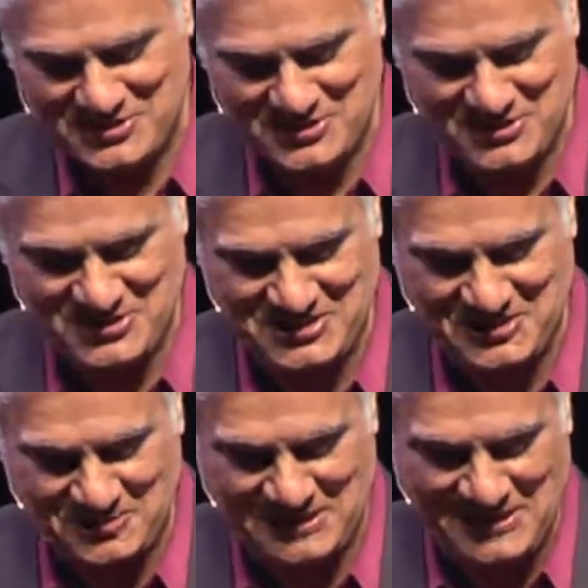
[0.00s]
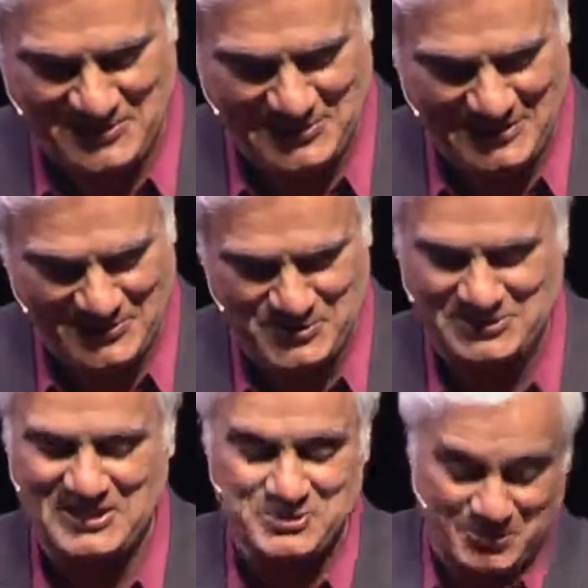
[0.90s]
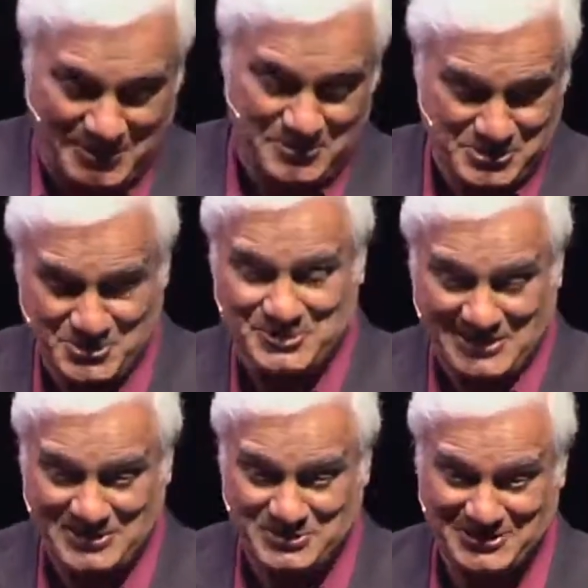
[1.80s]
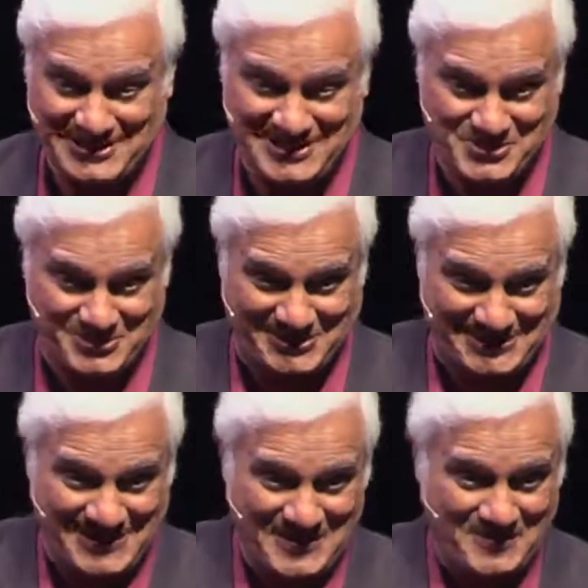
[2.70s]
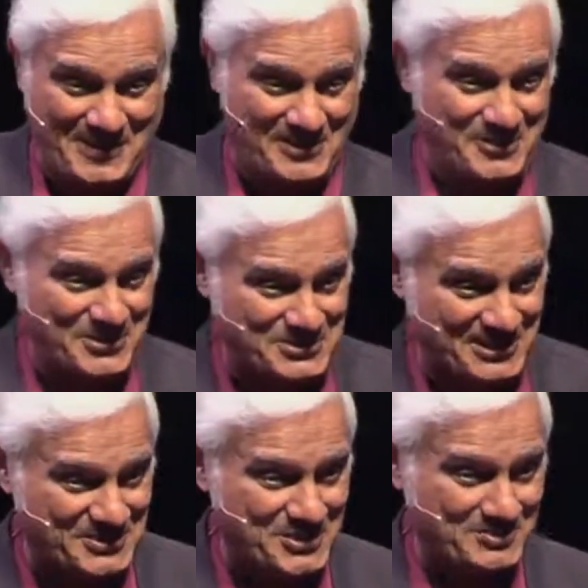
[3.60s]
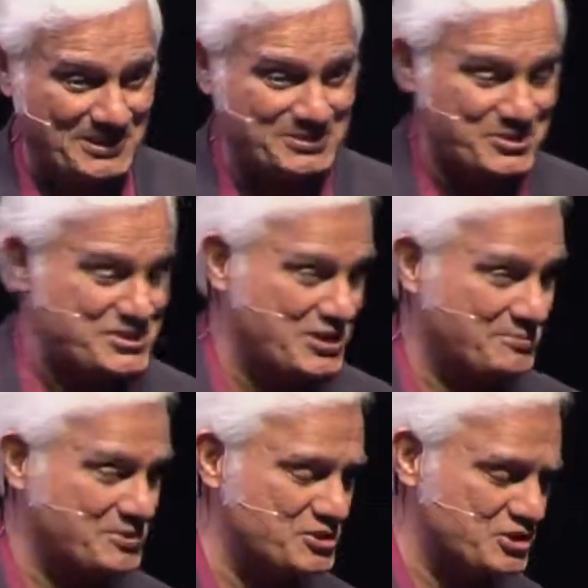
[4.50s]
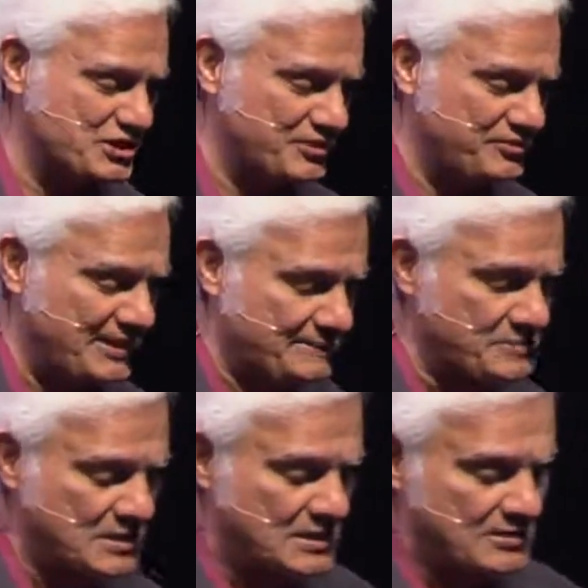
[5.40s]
He's just sent me an outline, so that's what I was doing actually last week, Bangkok Take, doing my 3-chapter share of that.